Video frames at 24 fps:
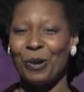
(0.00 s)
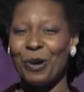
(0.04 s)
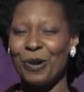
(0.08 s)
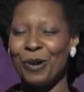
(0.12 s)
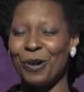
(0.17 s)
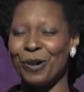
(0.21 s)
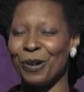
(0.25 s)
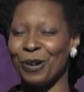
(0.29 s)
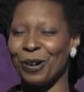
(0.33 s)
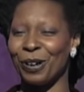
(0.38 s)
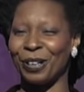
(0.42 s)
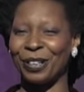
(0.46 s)

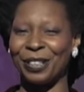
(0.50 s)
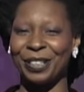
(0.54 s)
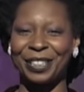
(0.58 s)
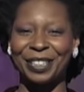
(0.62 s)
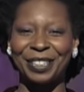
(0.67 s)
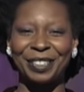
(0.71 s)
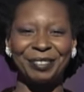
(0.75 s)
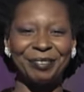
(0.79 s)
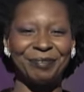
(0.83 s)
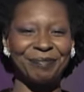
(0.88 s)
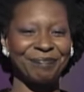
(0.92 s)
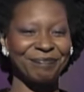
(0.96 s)
Whew.
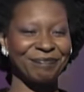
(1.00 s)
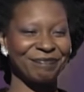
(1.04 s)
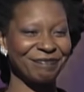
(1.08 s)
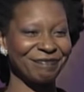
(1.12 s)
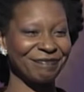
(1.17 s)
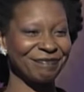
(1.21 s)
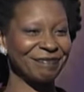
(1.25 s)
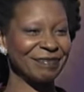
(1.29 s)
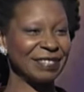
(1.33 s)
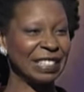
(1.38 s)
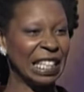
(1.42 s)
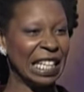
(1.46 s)

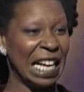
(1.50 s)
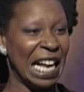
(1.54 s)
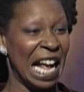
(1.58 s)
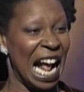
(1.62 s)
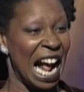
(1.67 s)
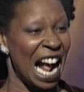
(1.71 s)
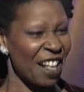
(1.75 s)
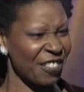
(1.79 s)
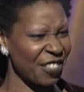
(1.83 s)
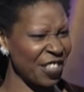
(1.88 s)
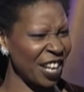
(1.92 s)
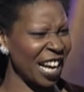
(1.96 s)

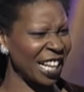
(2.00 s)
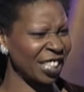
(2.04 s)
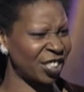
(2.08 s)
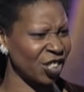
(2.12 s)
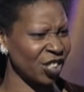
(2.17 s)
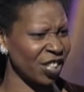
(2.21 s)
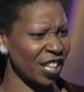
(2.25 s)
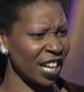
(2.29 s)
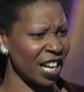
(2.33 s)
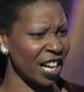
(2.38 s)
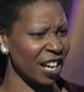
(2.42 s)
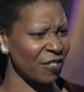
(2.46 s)
I think I
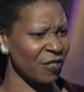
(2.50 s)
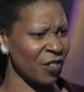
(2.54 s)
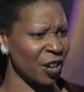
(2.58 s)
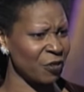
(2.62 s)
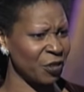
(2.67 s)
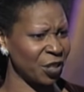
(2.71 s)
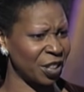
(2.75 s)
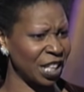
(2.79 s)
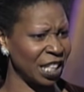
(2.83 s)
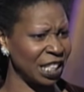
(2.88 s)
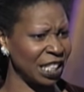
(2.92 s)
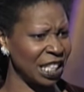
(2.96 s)
took care of
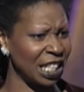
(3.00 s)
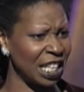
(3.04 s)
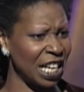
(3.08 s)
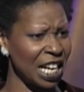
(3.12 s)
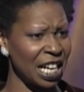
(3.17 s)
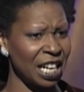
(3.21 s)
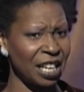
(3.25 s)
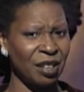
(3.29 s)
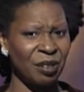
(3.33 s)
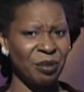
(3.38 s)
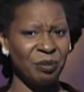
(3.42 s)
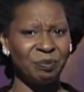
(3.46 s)
everything, didn't I?